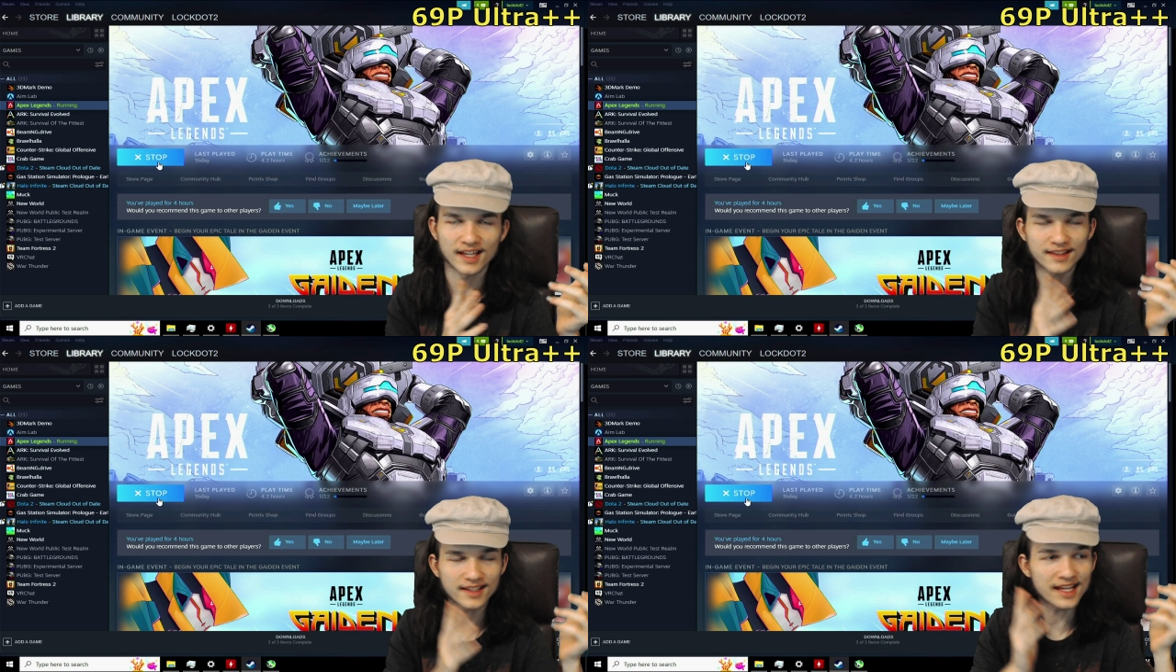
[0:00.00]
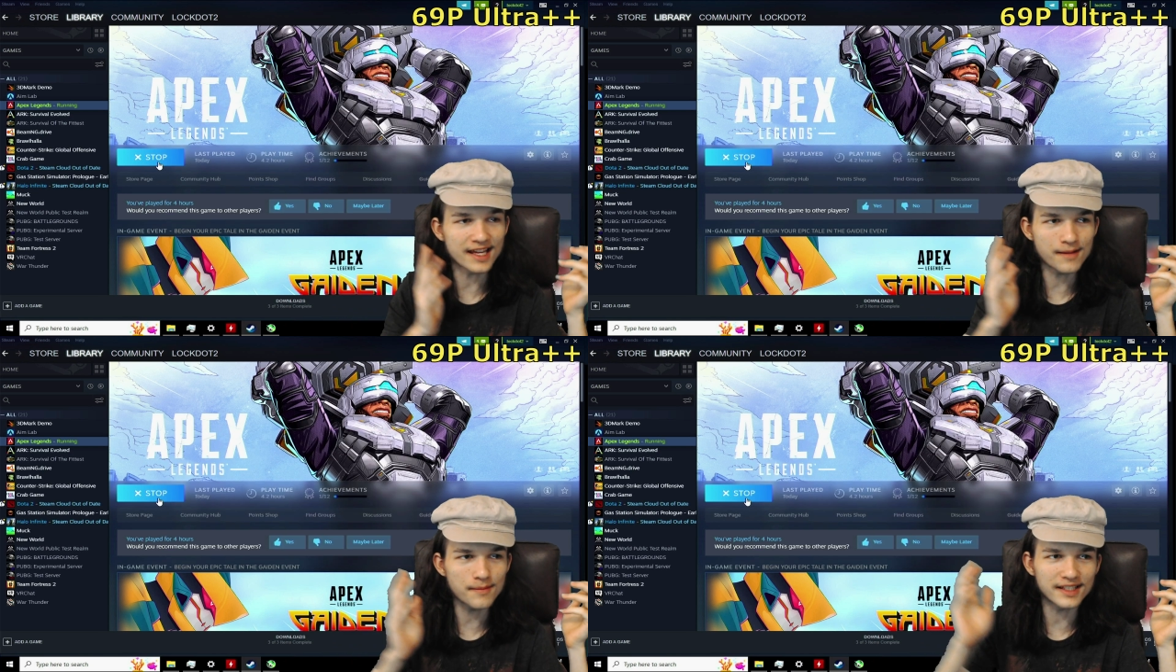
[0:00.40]
The
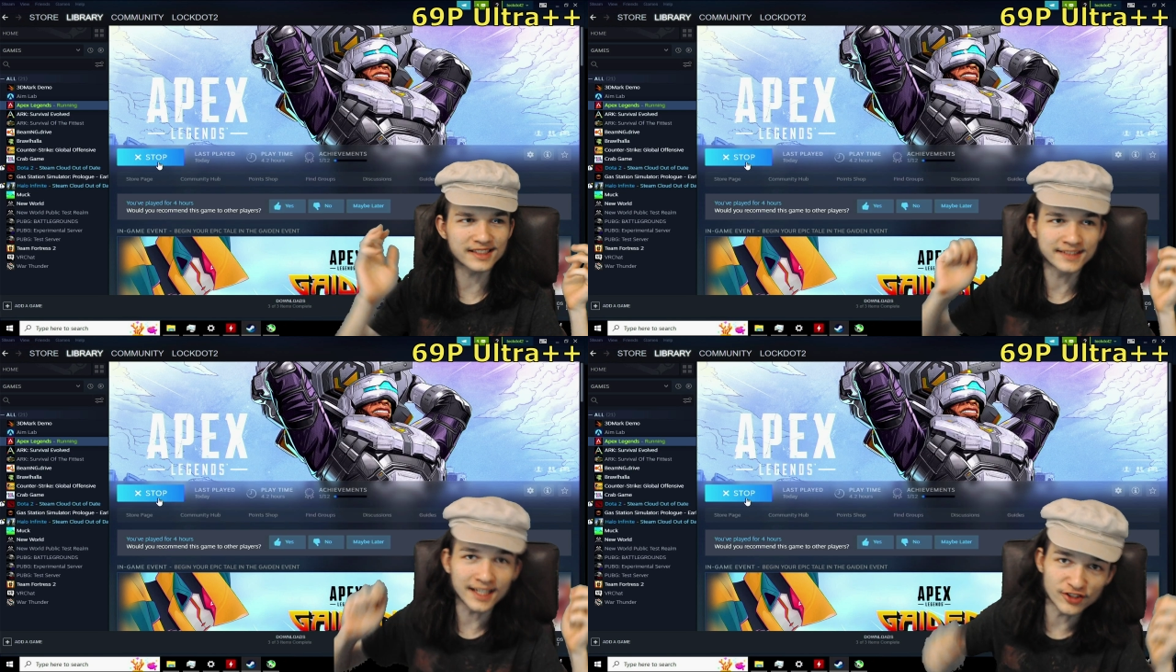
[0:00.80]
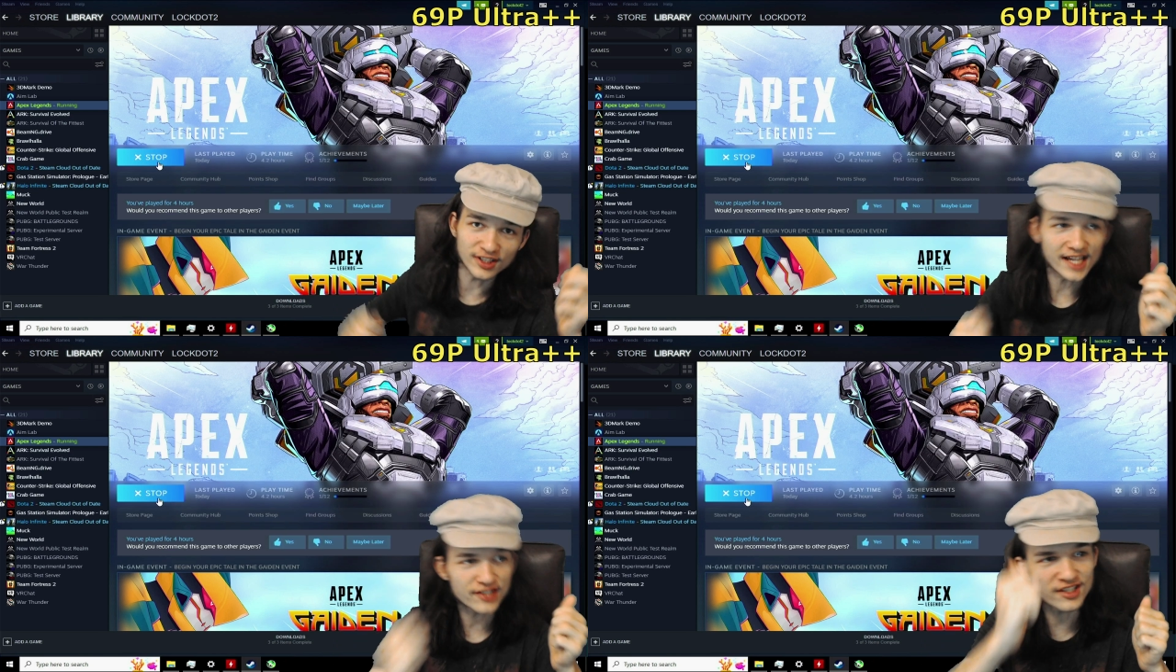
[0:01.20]
game is such a
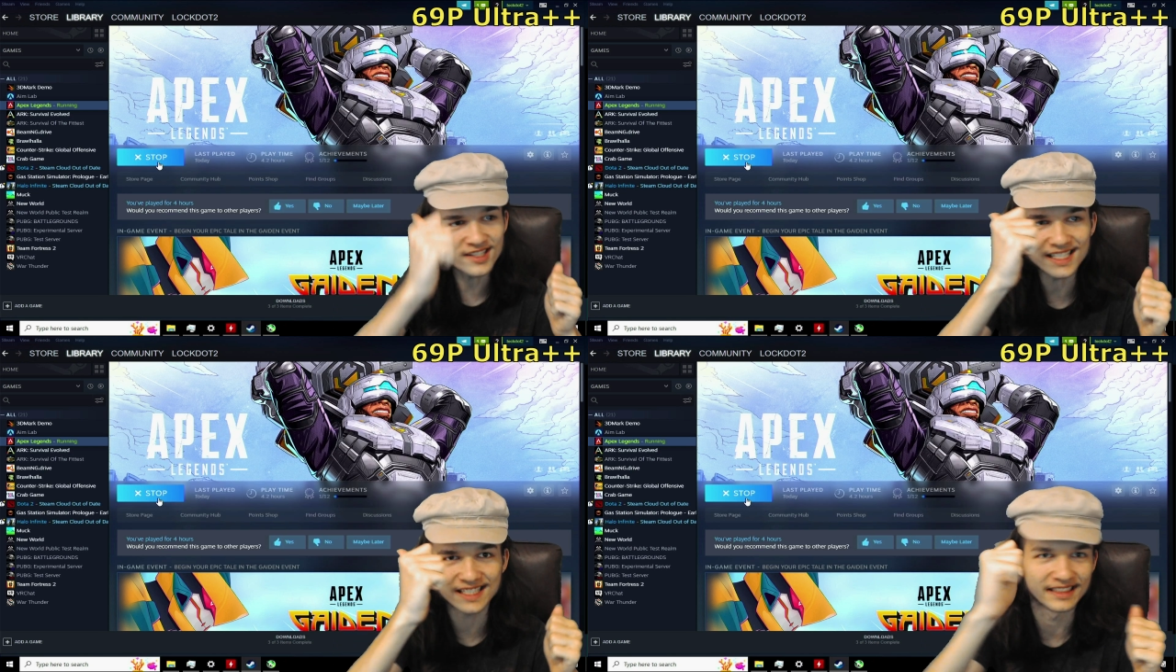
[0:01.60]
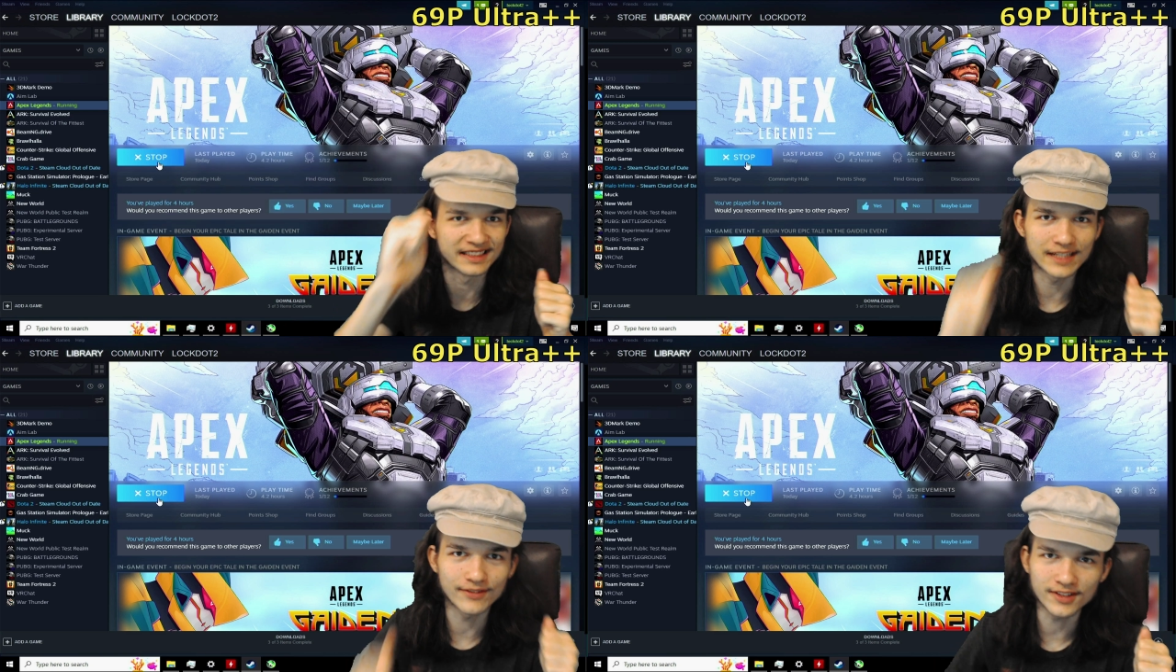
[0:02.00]
legend it
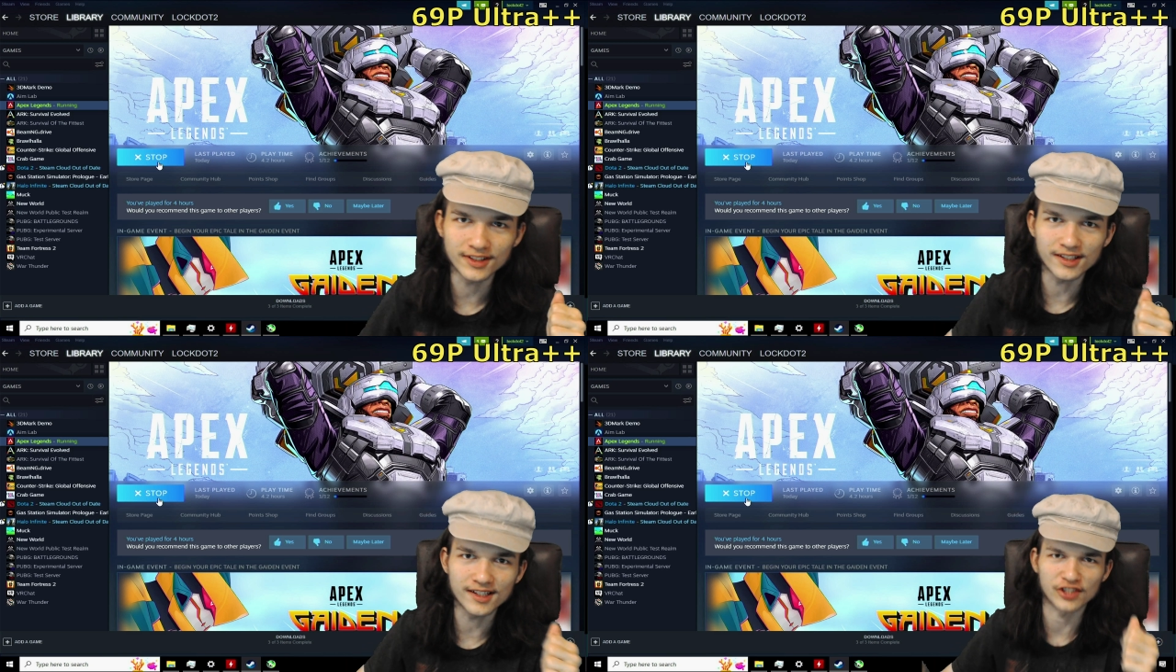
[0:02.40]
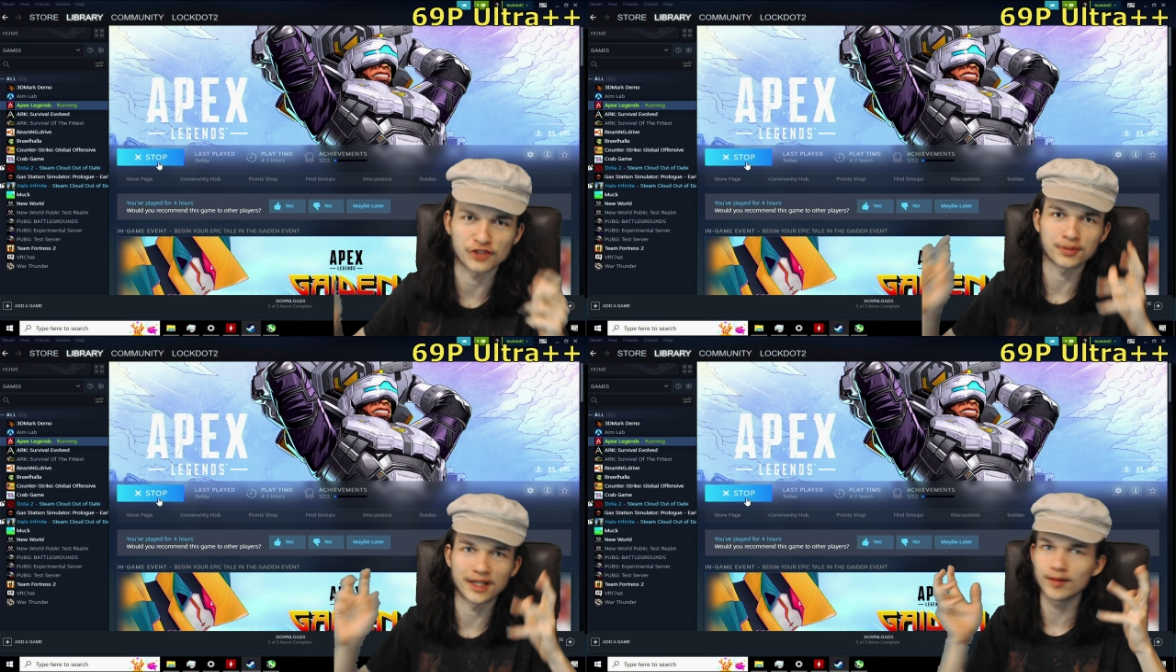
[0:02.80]
didn't even
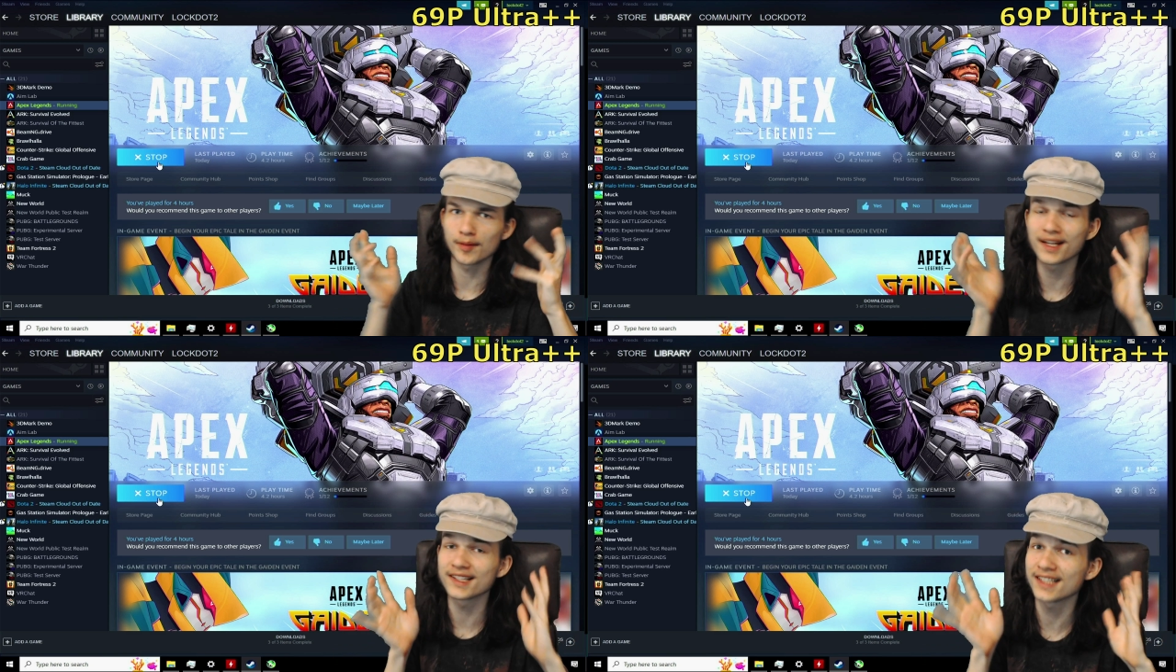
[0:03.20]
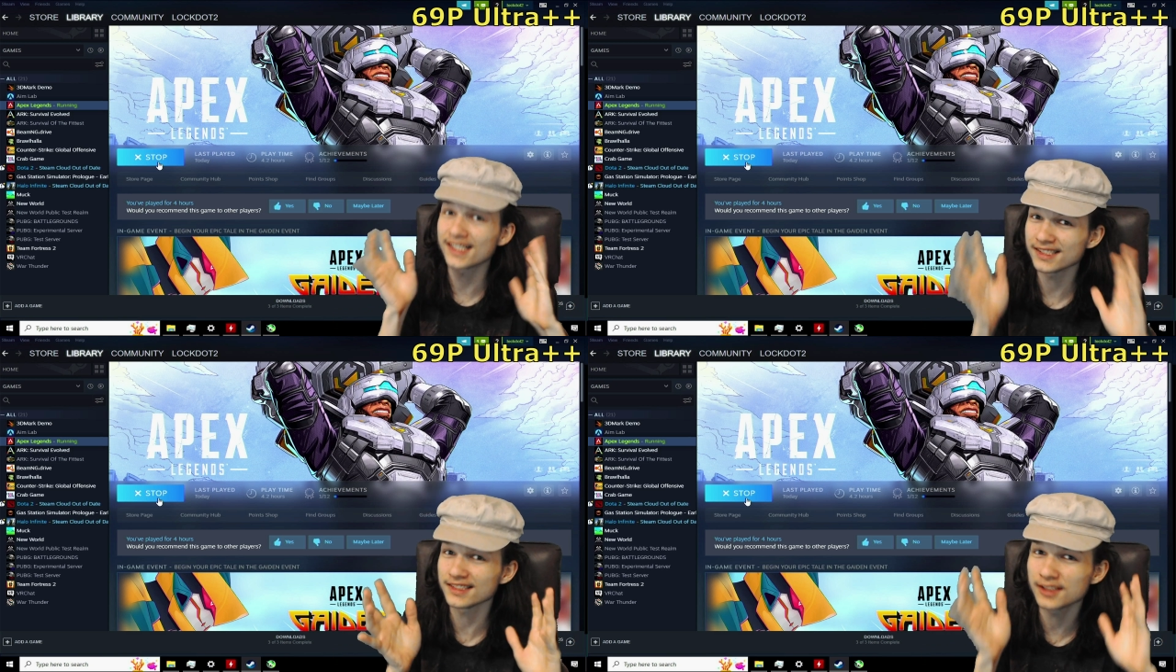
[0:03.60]
launch, probably because it
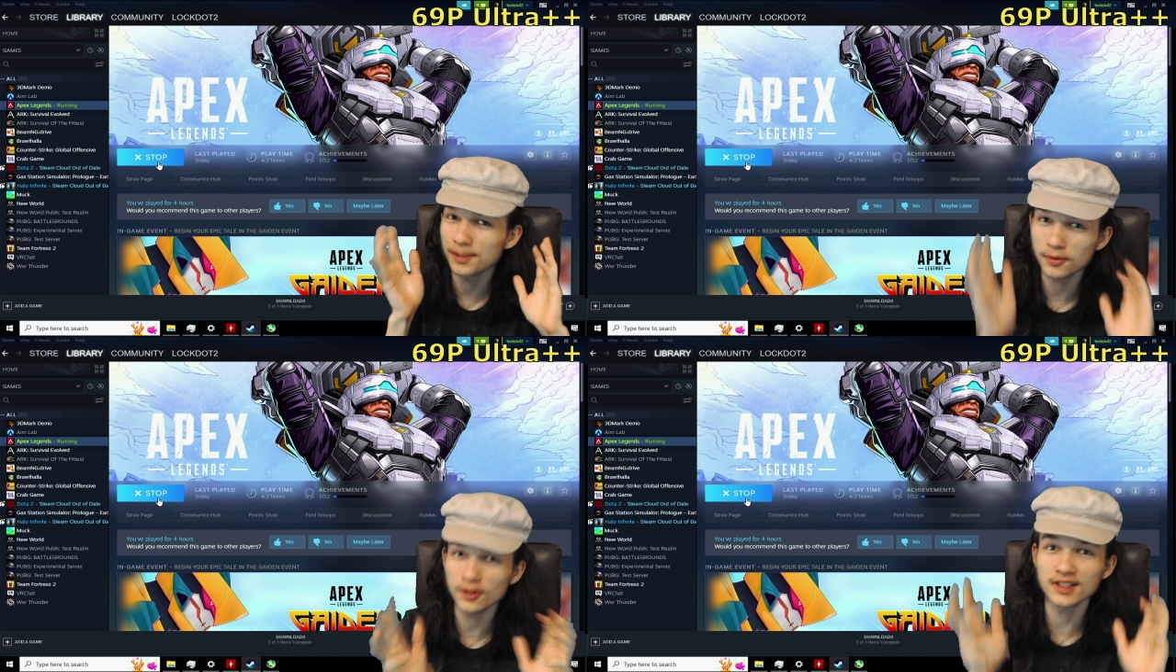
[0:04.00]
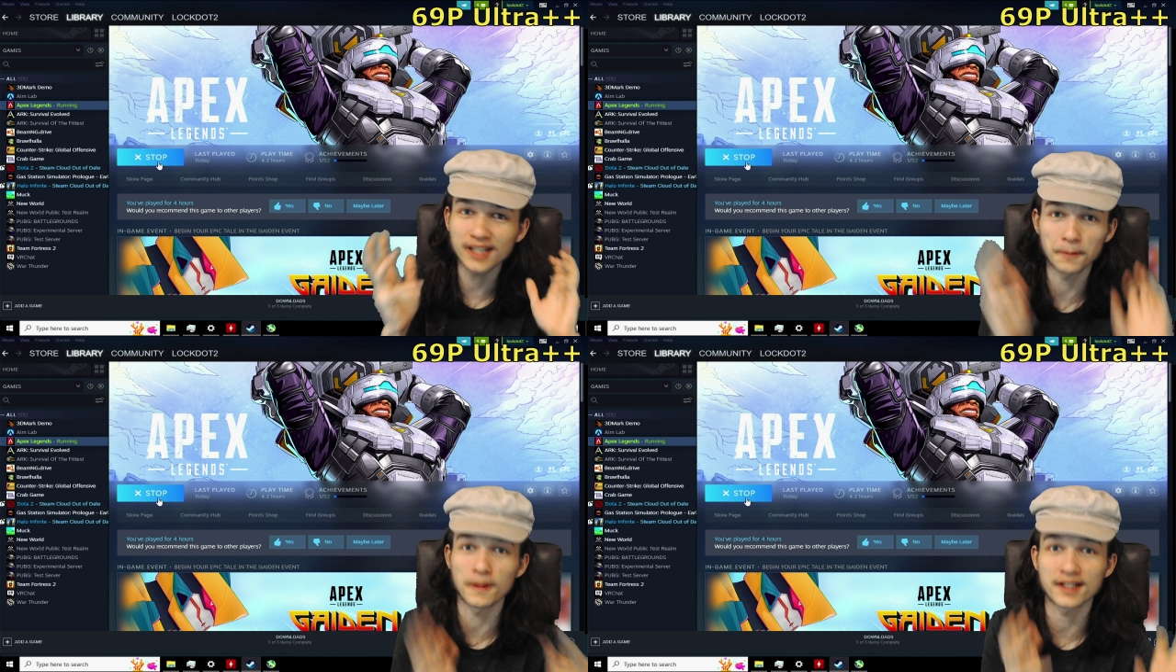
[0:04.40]
doesn't support
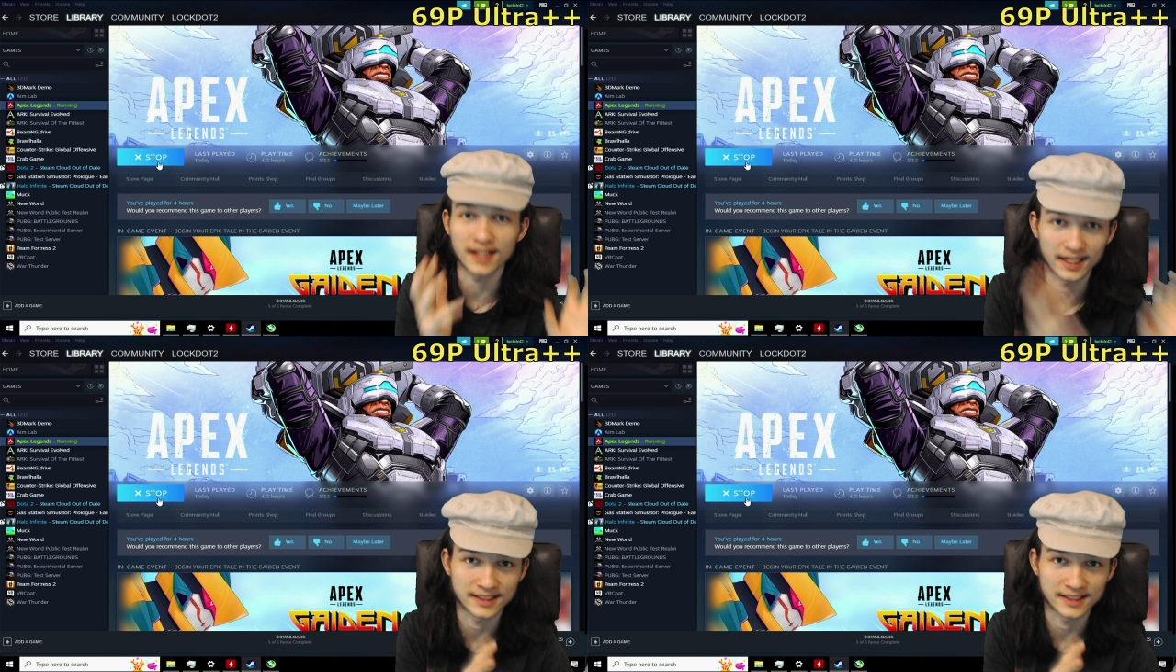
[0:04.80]
DirectX